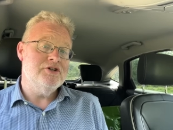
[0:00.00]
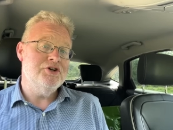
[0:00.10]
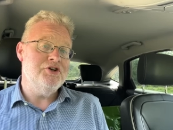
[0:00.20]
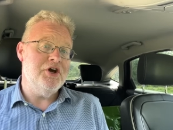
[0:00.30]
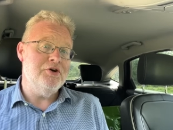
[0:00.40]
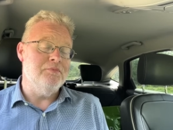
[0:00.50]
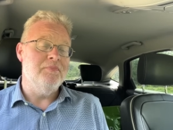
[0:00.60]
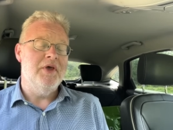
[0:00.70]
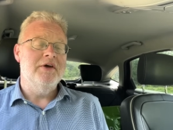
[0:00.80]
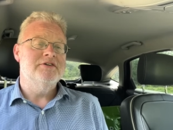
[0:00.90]
should you.
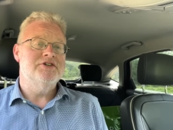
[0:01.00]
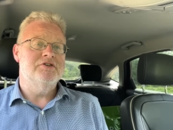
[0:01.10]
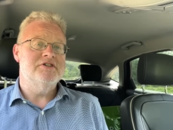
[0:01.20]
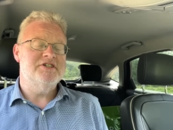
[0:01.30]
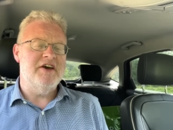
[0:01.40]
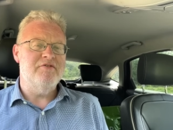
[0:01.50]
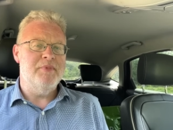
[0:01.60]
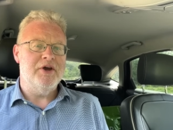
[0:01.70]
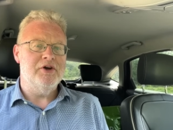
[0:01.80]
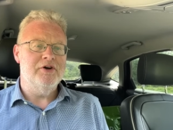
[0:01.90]
So at 7
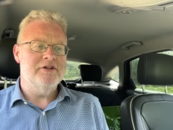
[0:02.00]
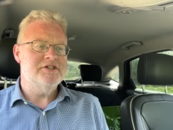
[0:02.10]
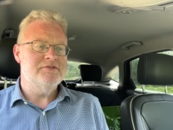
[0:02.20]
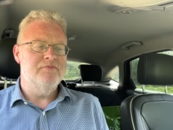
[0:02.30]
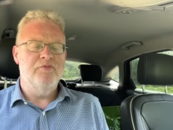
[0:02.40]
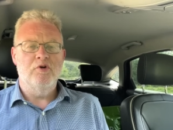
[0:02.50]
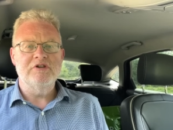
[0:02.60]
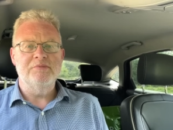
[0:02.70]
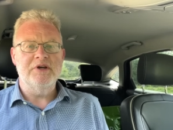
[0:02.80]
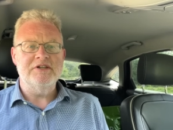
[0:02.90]
megahertz,
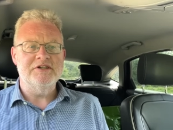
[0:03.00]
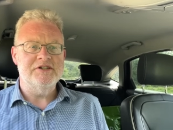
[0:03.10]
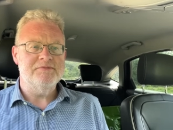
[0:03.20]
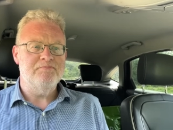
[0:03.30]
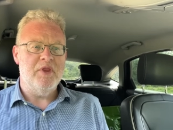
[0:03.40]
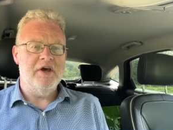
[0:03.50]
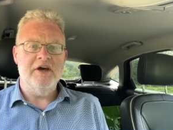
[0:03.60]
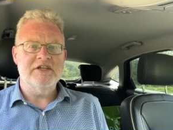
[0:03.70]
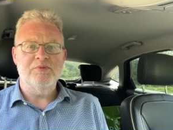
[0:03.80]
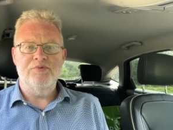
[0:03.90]
40 meters, uh,
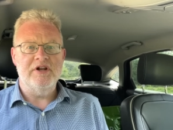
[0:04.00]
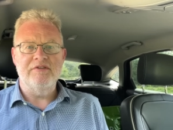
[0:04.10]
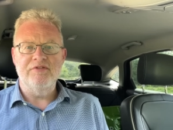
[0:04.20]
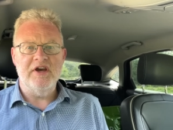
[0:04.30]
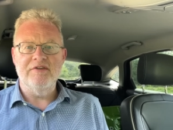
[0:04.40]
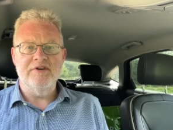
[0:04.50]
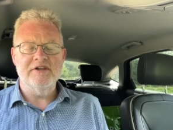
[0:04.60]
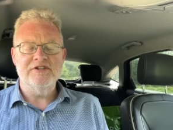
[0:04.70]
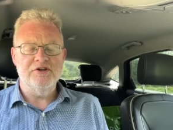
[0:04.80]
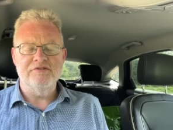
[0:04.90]
it's a pretty forgiving
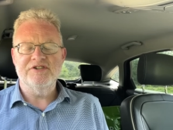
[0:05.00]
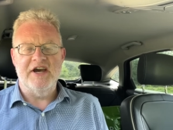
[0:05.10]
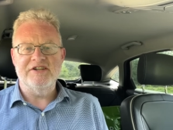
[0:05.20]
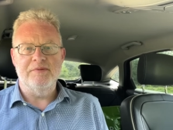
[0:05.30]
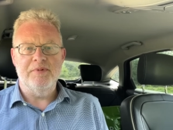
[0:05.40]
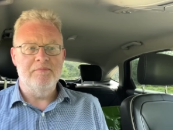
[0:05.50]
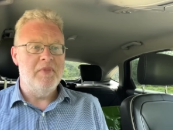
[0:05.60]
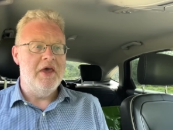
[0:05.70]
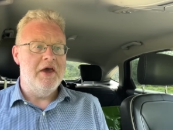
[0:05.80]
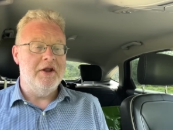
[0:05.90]
sort of setup.
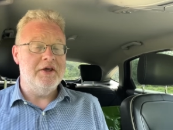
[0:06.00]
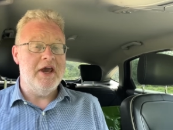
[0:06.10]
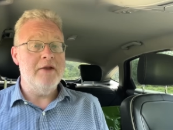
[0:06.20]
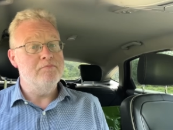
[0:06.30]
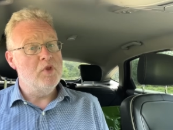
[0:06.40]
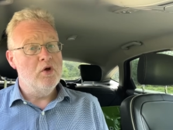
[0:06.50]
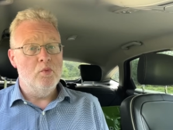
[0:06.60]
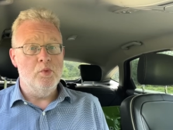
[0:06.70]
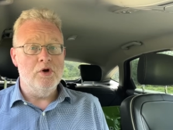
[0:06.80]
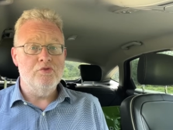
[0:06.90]
And again,
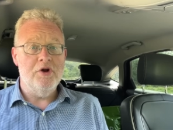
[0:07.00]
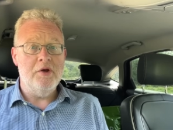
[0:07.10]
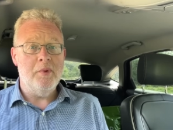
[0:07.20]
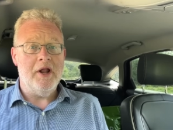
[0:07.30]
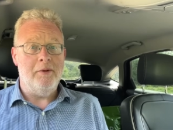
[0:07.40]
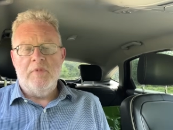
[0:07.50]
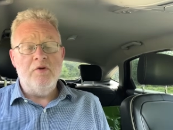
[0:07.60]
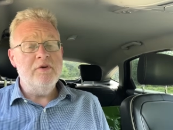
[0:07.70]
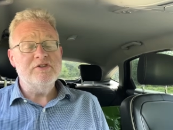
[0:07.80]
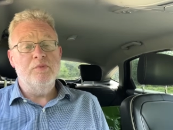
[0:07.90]
worked really well. And
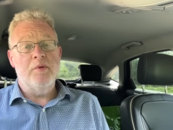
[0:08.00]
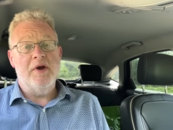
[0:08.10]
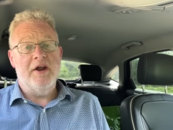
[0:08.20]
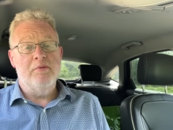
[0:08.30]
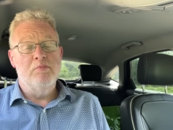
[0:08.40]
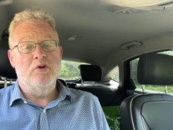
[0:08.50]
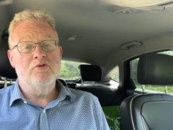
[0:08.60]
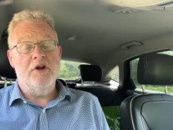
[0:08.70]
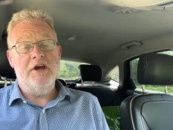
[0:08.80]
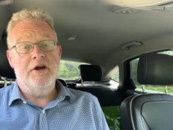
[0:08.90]
the reason why we had a
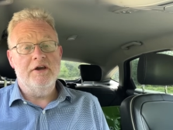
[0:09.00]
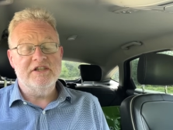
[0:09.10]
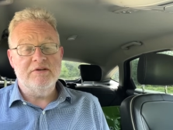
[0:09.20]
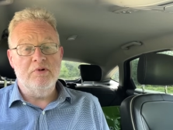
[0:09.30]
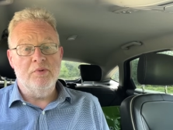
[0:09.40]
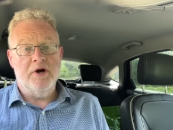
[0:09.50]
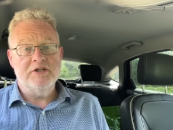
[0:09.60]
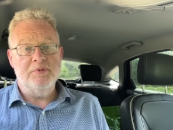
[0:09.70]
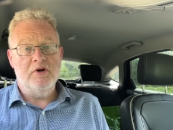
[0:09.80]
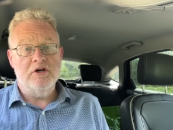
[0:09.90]
moderately high SWR
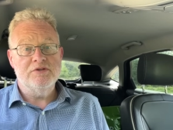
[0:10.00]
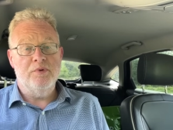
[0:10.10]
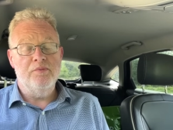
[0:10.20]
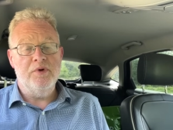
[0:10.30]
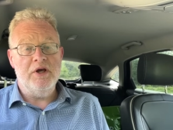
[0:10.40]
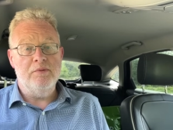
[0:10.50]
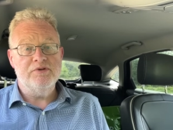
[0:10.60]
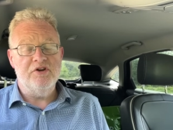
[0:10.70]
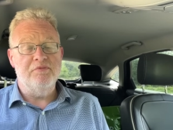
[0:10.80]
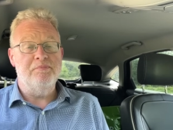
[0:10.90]
is because when we
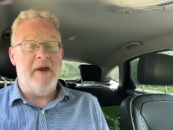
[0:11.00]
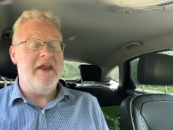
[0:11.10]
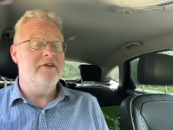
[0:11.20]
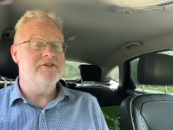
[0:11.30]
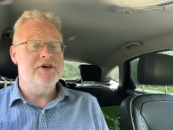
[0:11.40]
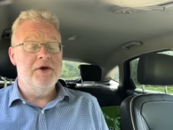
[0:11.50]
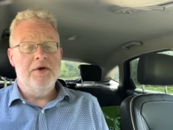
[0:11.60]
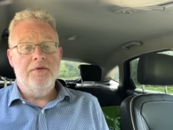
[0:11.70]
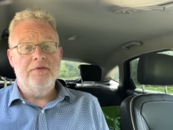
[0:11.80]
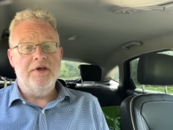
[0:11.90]
sort of bend
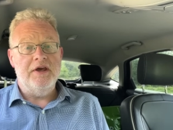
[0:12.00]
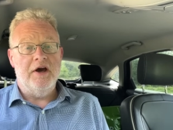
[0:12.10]
the